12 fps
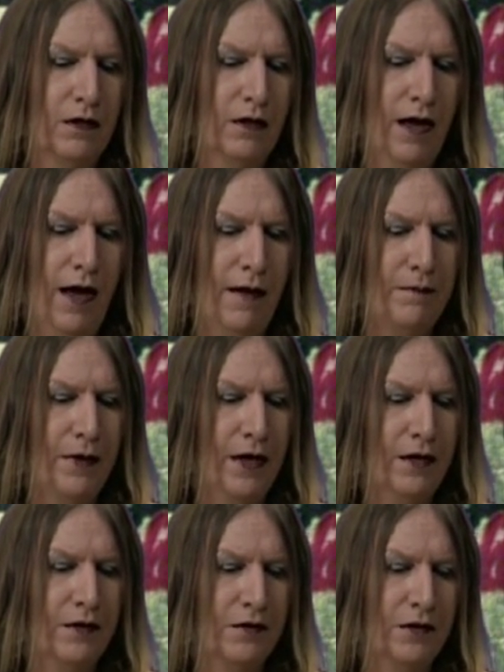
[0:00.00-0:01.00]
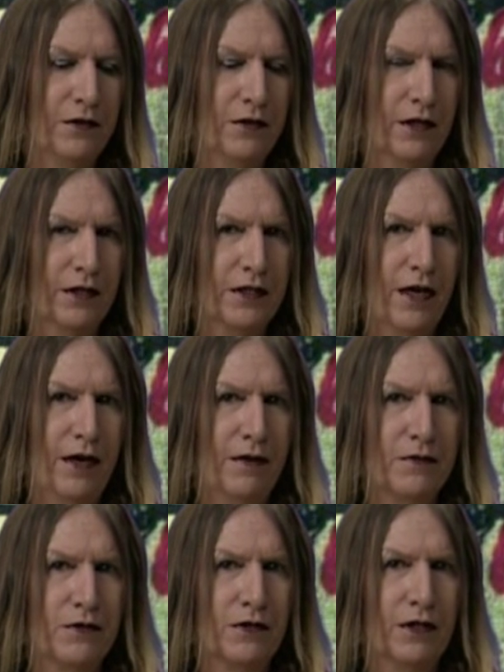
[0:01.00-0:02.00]
op-ed in the New York
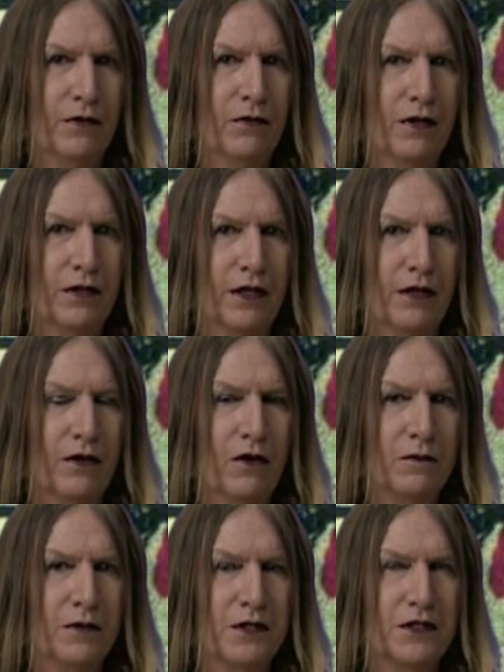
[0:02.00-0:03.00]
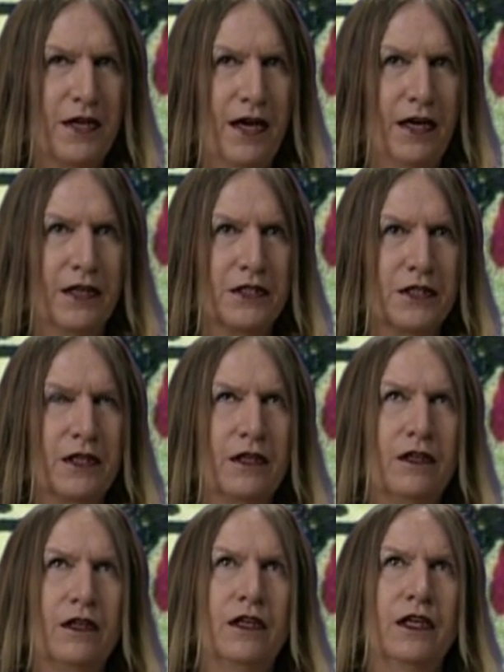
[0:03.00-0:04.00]
Times. He worked at Goldman Sachs,
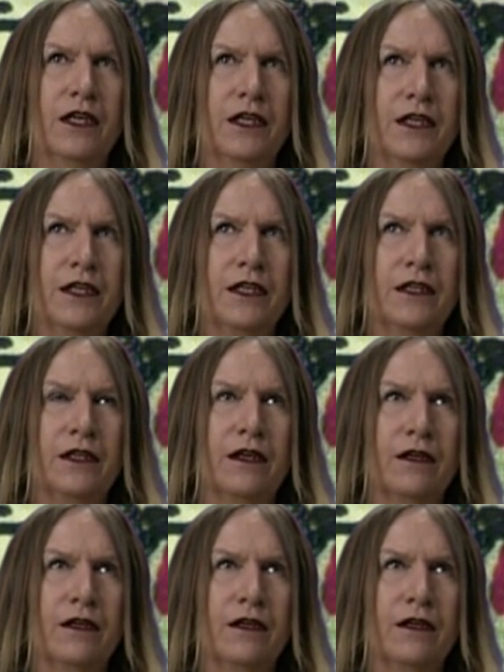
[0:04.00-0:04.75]
and he